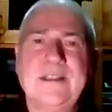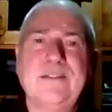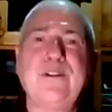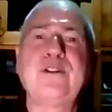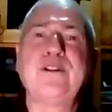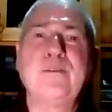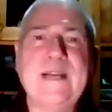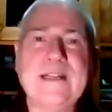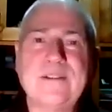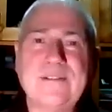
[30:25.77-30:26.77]
If you turn your
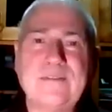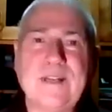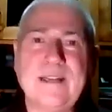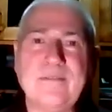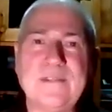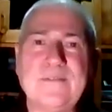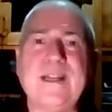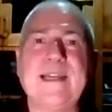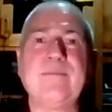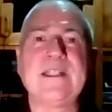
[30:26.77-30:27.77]
back on the
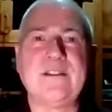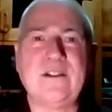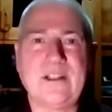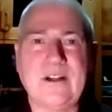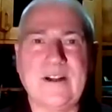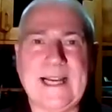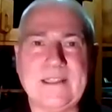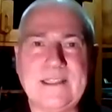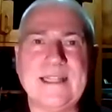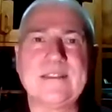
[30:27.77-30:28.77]
flame does not go
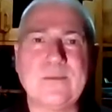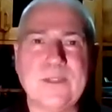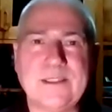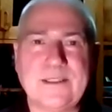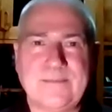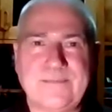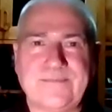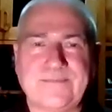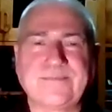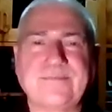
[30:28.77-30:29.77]
out, it gets worse.
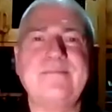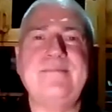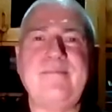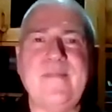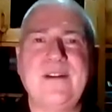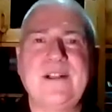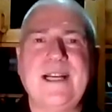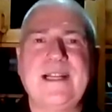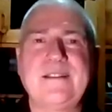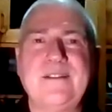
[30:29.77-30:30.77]

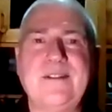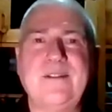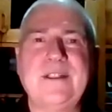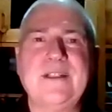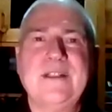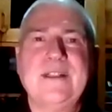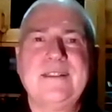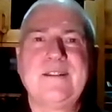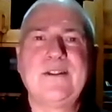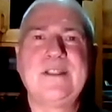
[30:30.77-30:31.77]
Okay, so don't
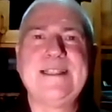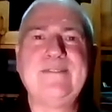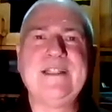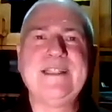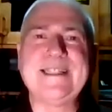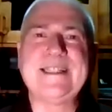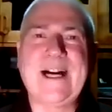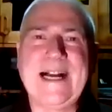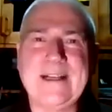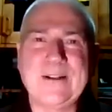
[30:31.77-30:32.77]
live in
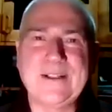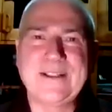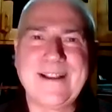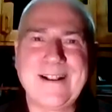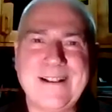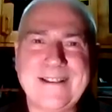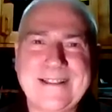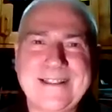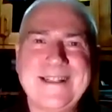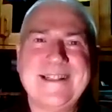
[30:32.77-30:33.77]
denial.
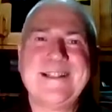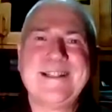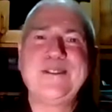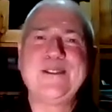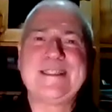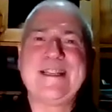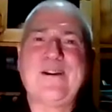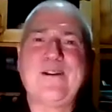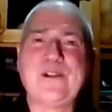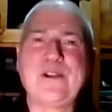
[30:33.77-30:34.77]
I'll use the
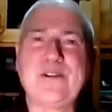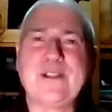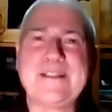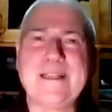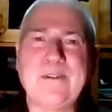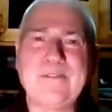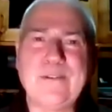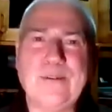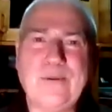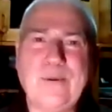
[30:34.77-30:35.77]
old joke that some of
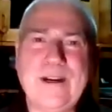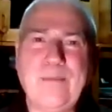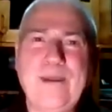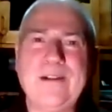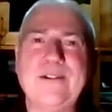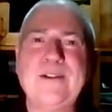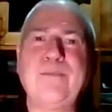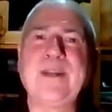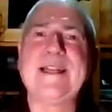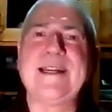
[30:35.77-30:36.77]
you are aware about.
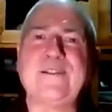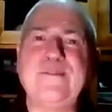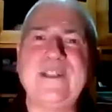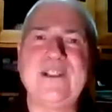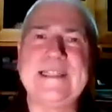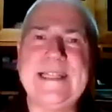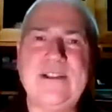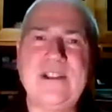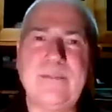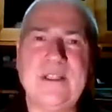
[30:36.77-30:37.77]
Don't be like a fish in
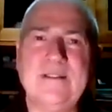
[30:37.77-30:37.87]
Egypt.